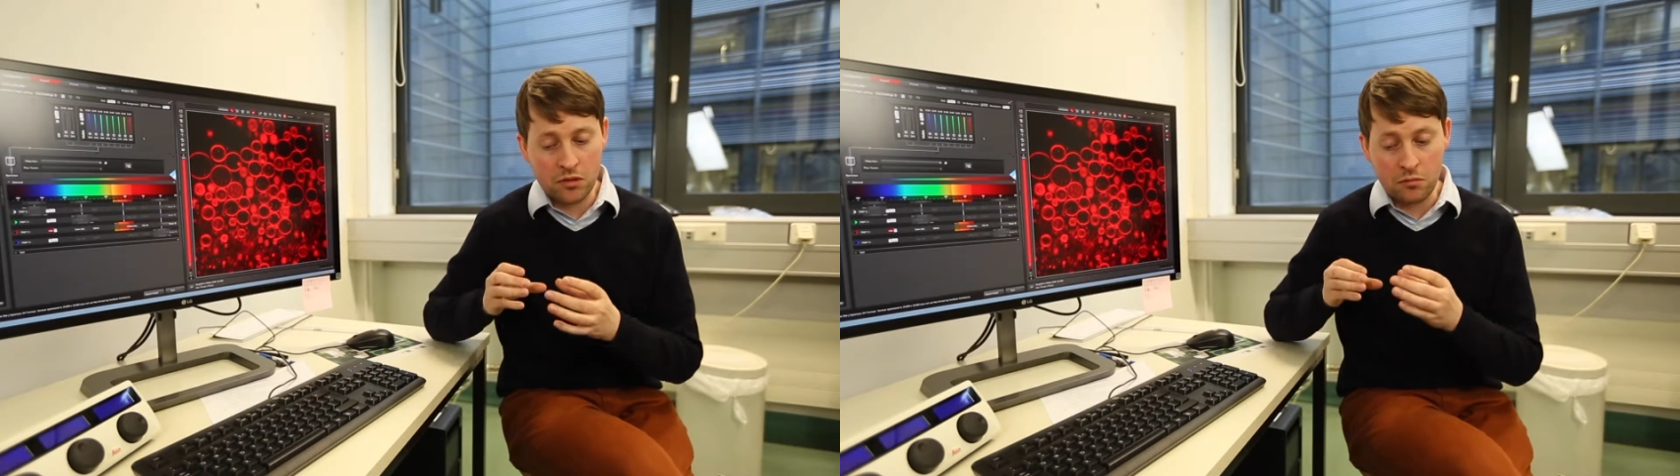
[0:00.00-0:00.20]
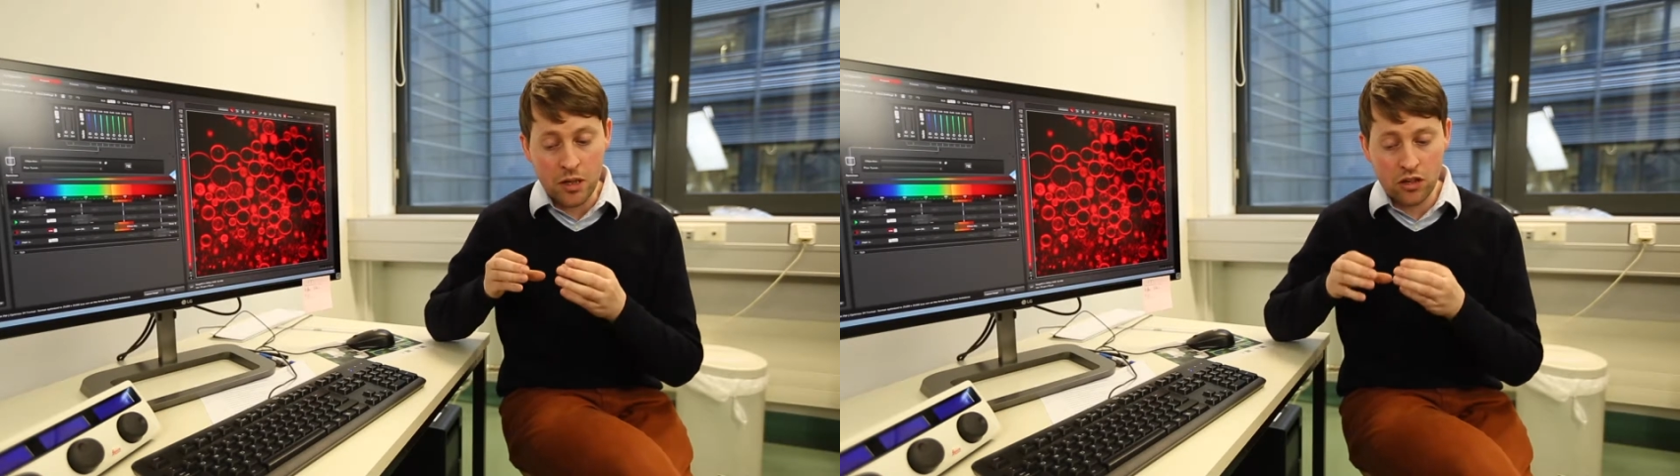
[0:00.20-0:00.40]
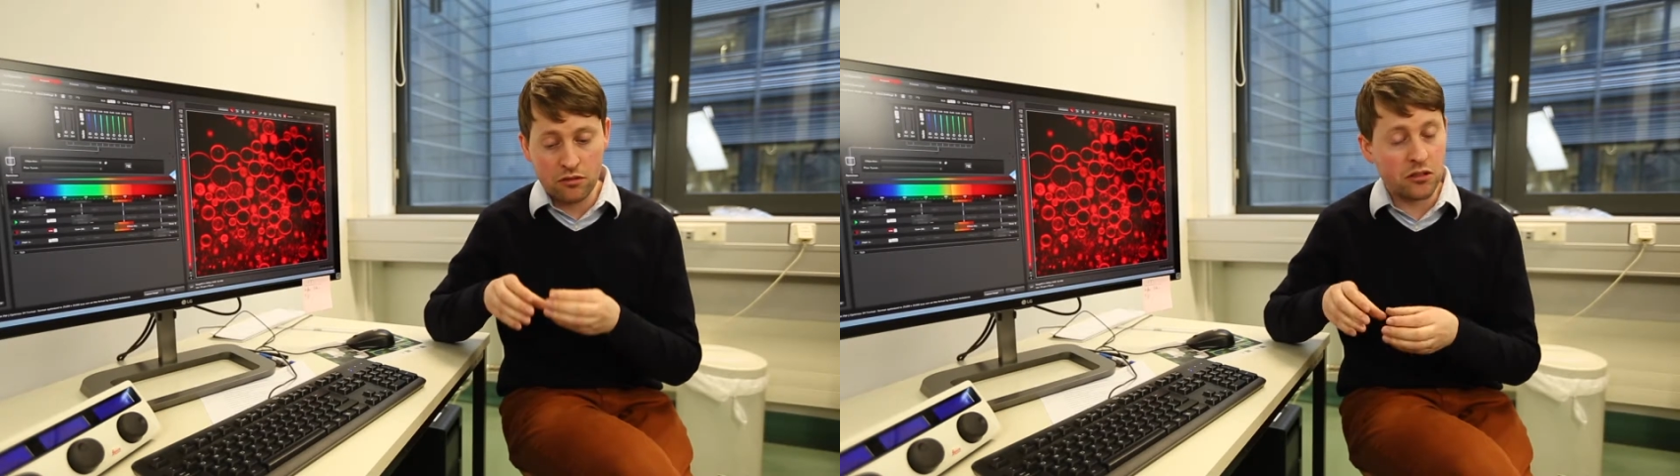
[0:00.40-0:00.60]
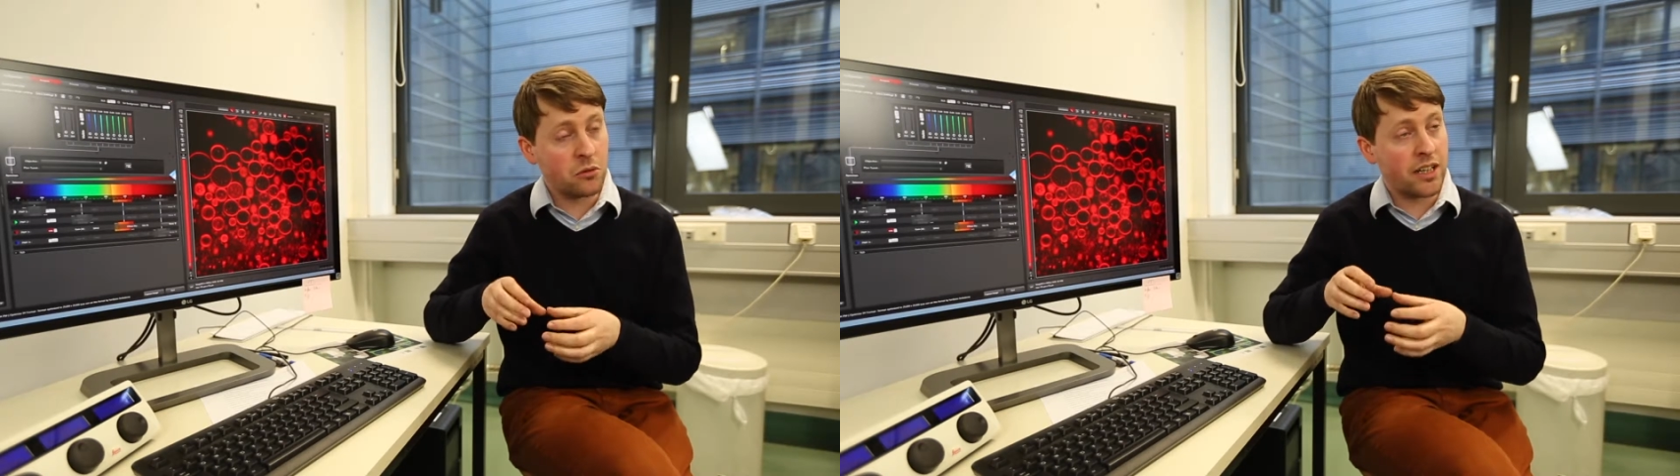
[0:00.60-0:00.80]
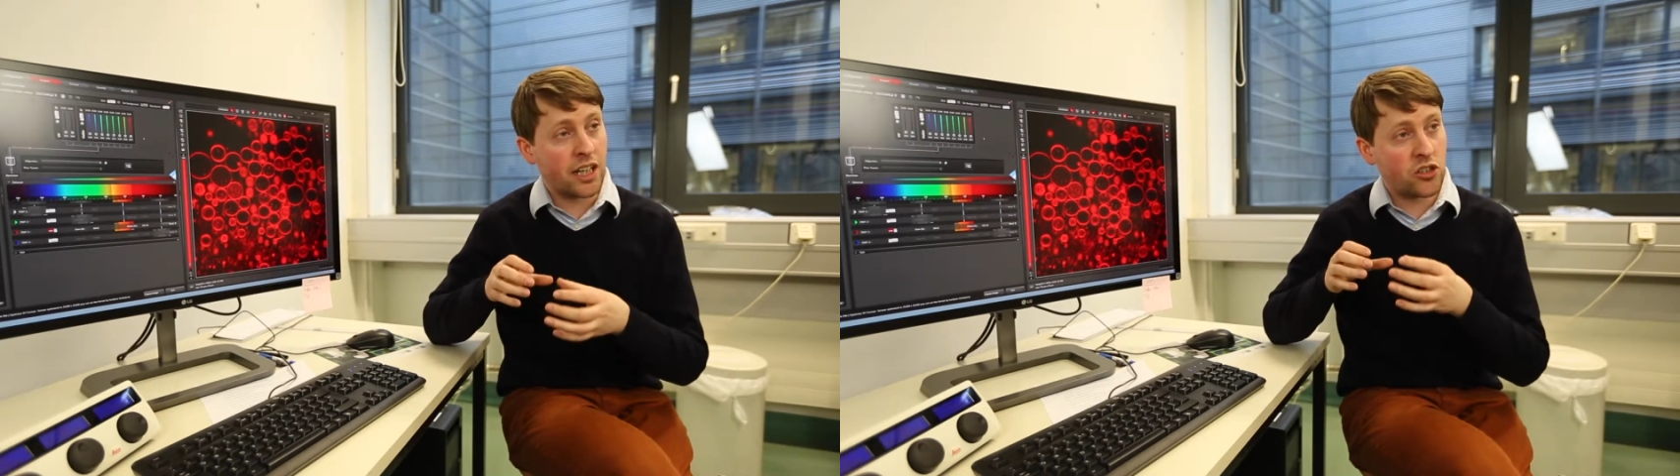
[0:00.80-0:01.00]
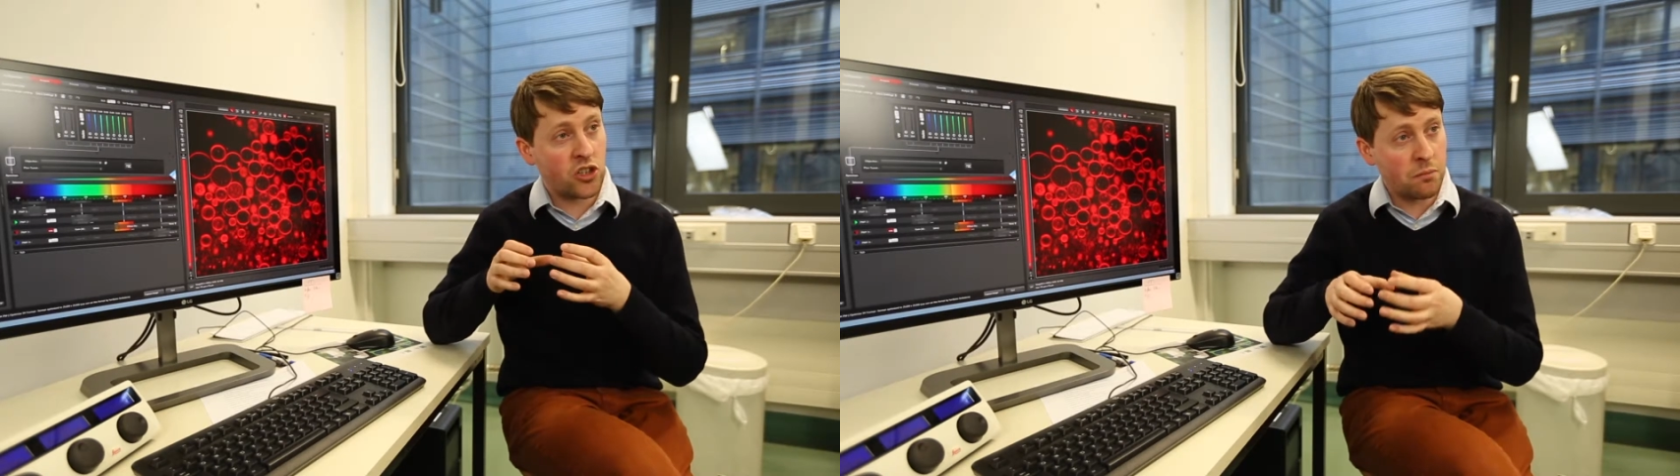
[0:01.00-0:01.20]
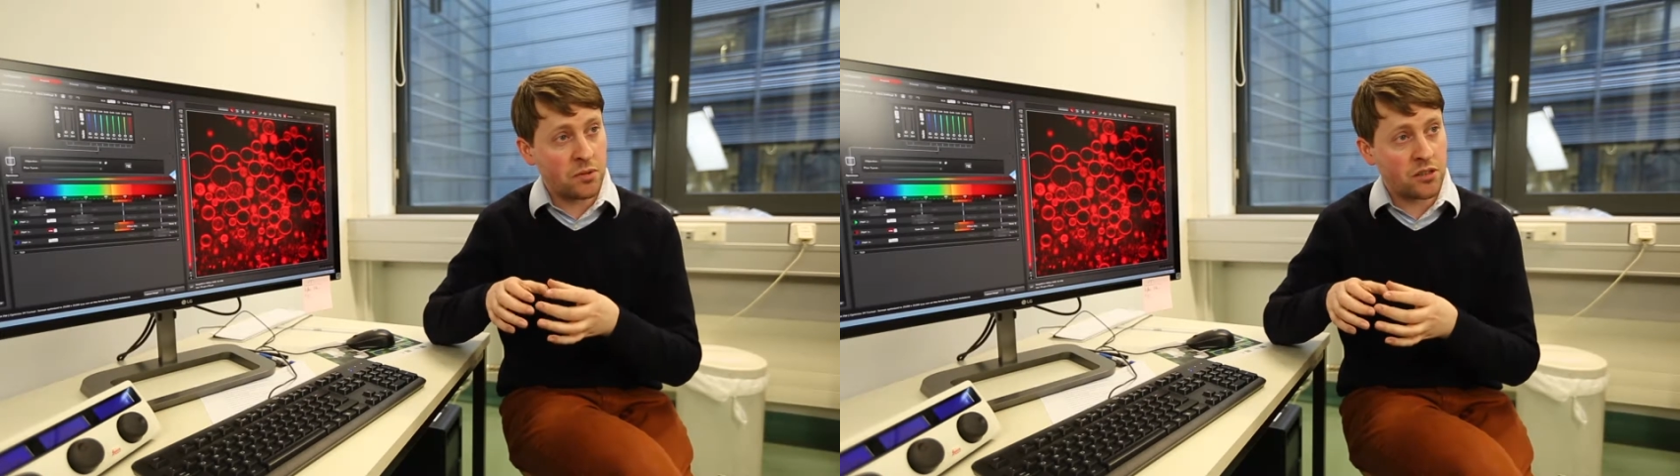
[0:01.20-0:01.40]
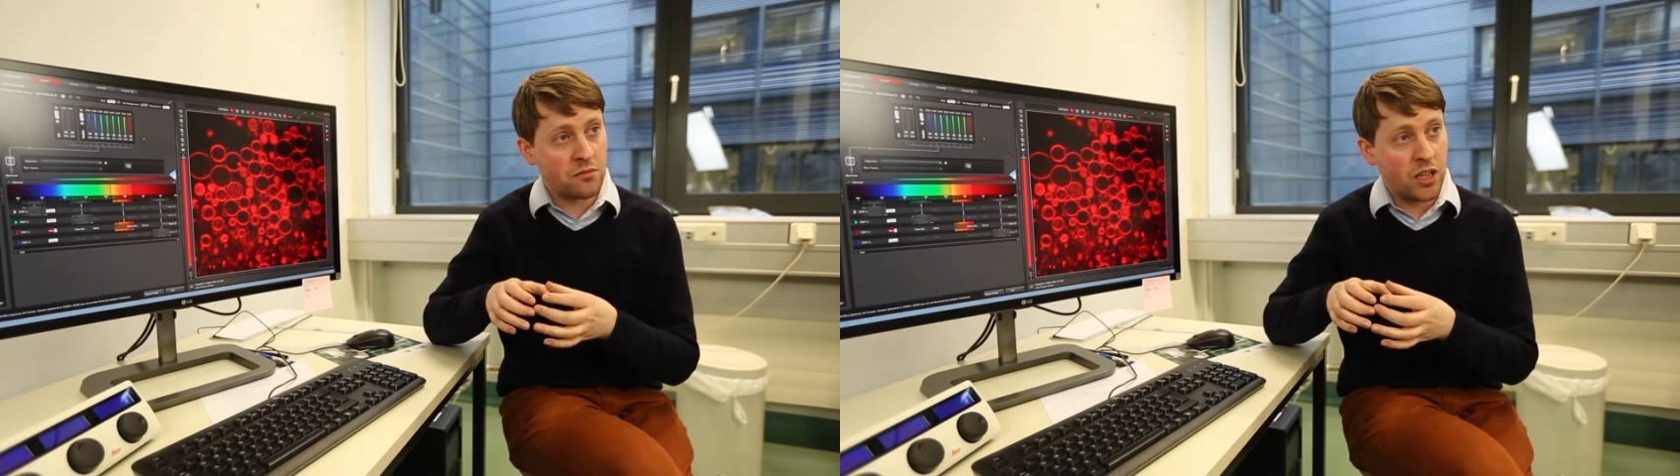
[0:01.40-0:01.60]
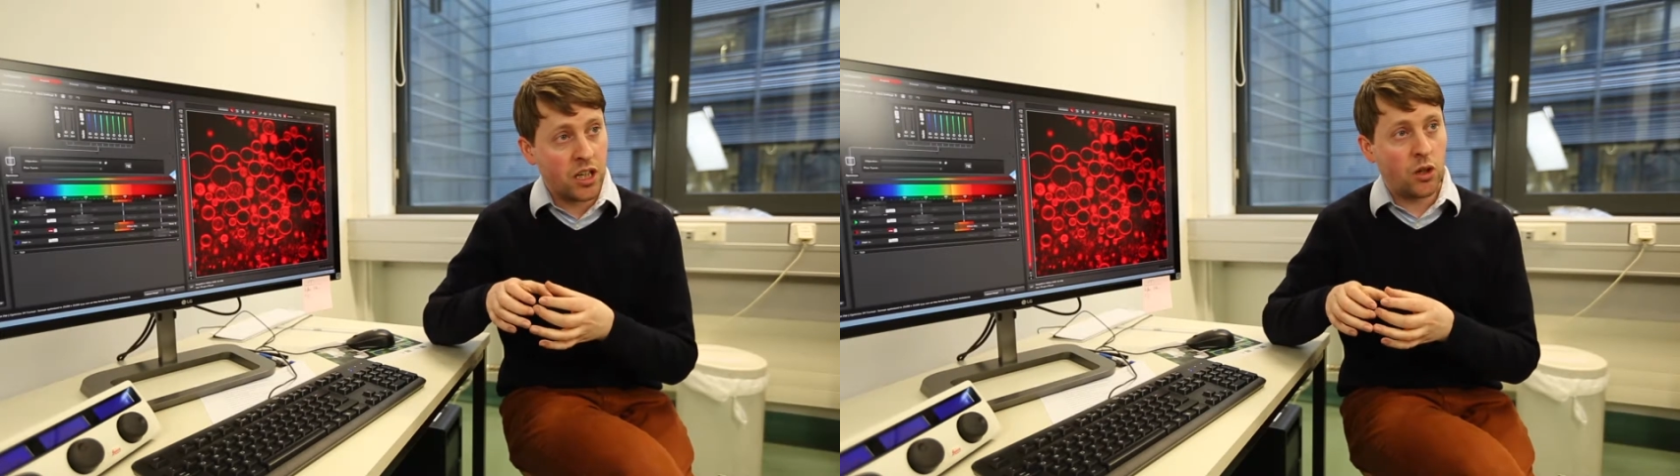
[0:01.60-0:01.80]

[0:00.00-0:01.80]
microfluidic chips,